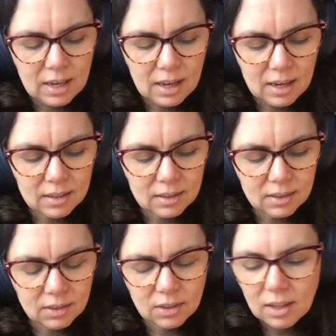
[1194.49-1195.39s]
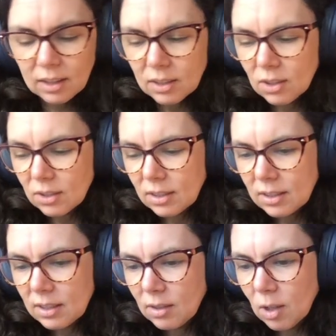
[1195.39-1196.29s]
and and your
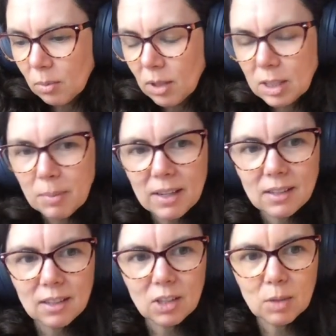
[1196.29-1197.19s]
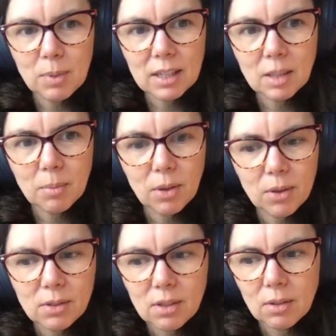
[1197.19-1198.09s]
your workspace, and it just picks up all
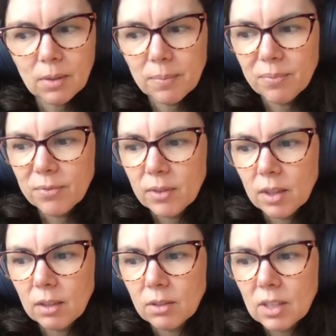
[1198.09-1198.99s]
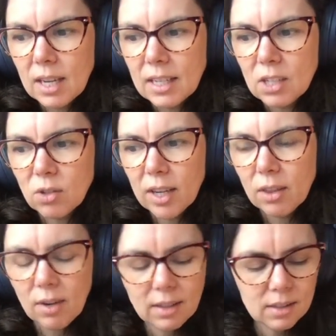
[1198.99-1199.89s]
those little little tiny stray
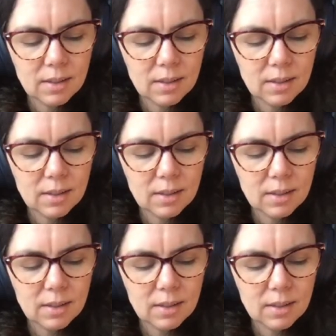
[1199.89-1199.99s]
threads.